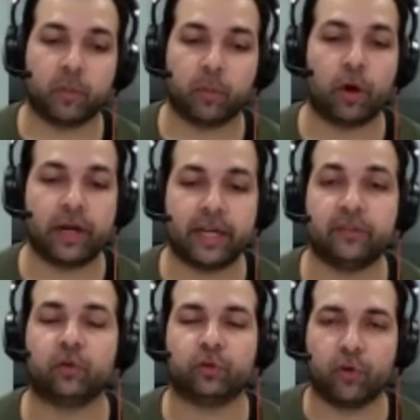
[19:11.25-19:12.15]
brought in is
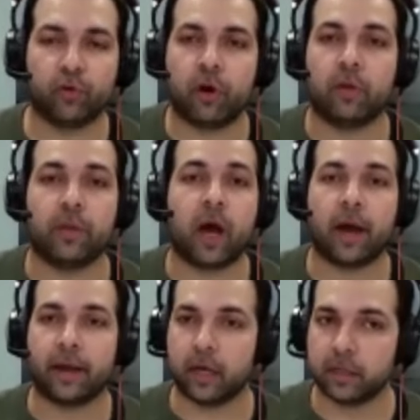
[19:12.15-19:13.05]
also on the
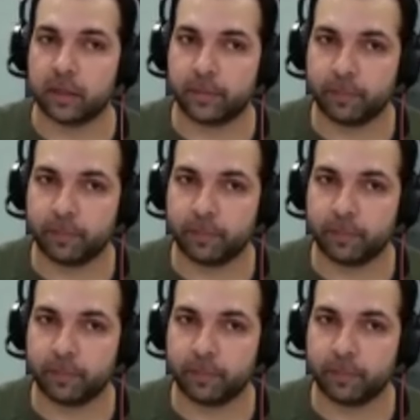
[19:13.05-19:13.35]
high end.